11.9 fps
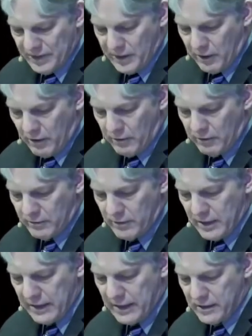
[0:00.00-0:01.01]
right
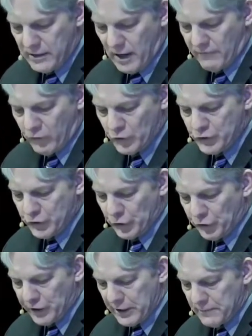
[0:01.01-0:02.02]
here in uh, verse
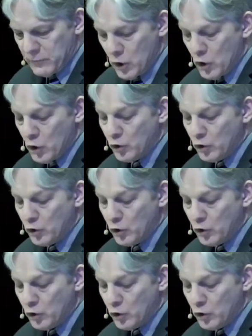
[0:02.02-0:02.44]
30,